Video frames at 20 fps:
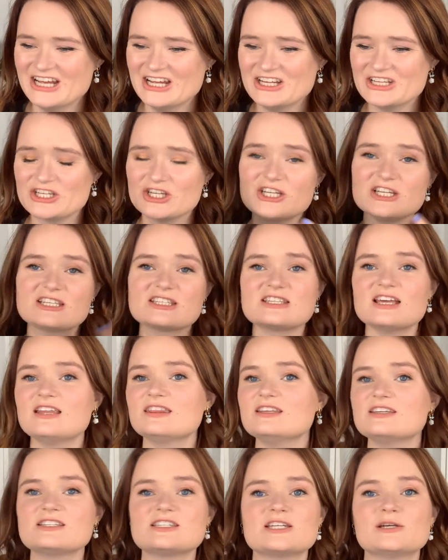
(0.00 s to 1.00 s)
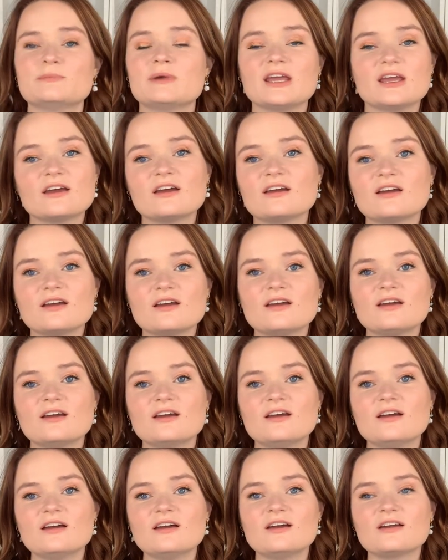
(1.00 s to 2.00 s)
She just sent this to me,
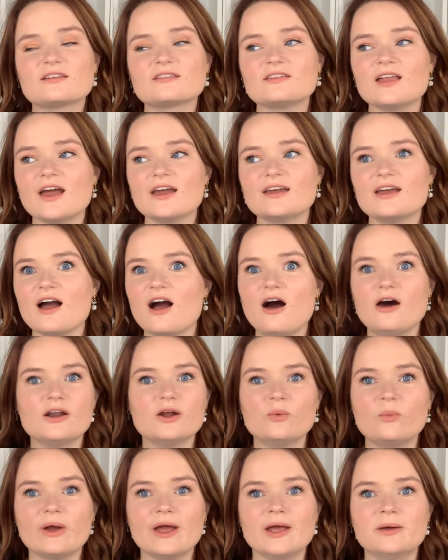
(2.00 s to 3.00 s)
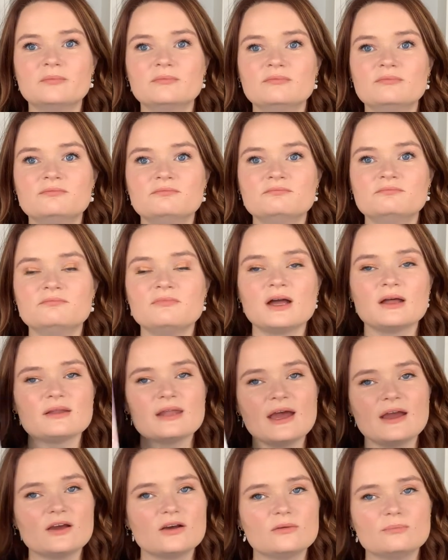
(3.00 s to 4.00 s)
like on a whim.
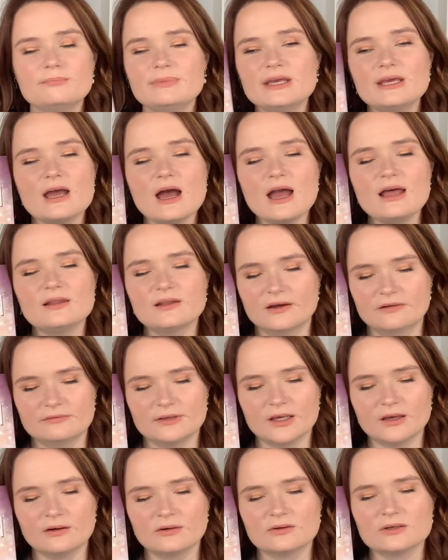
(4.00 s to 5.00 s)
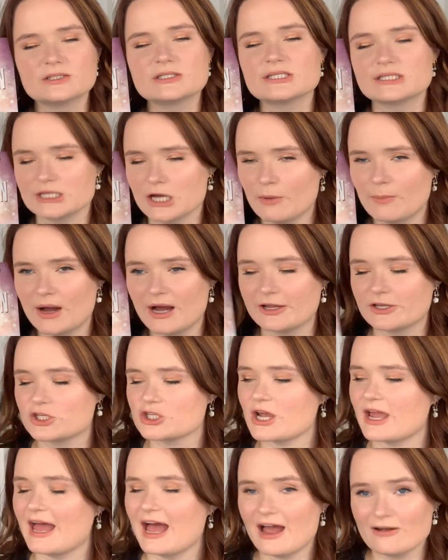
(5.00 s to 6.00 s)
Like, Bea, I love you so much.
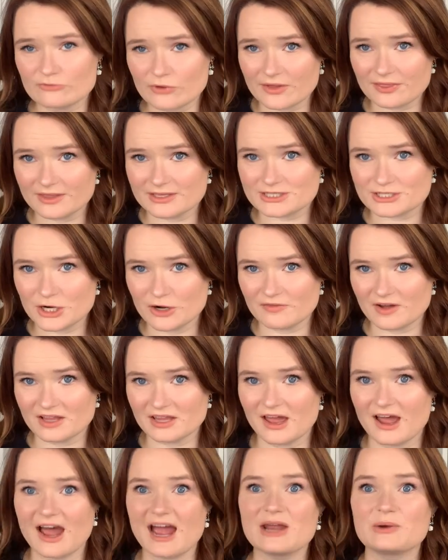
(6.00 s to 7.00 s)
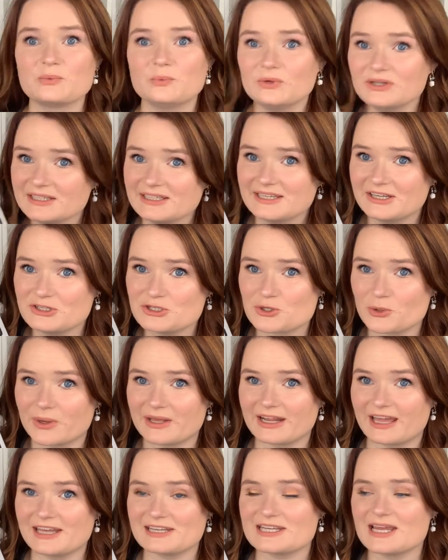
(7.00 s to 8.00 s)
I have read this novella. I really enjoyed
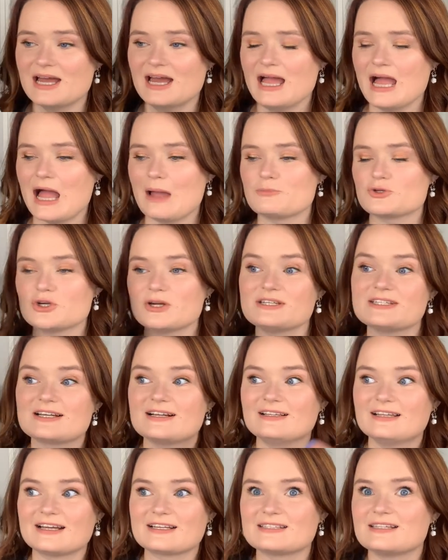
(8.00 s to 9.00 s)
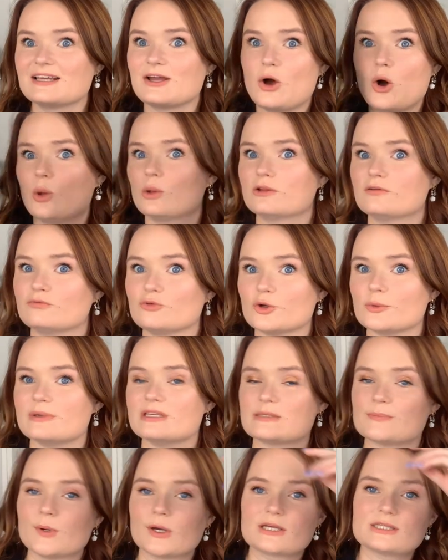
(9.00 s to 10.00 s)
it. I'm trying to collect like all of
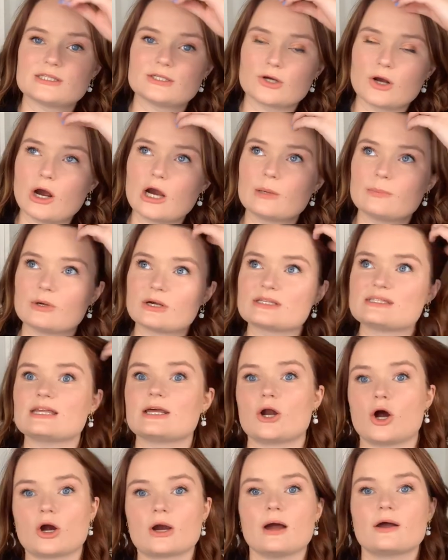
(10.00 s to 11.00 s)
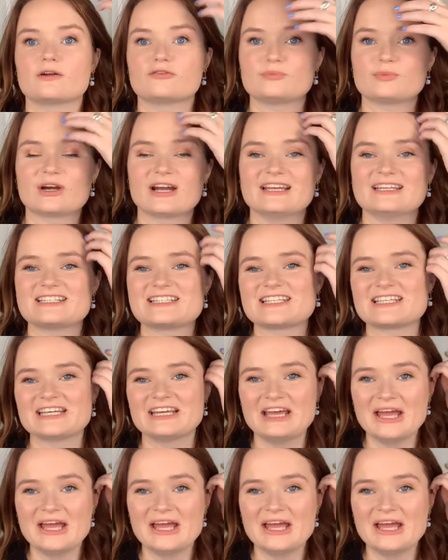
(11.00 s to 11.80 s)
Ruby's books. There are books that are out of print.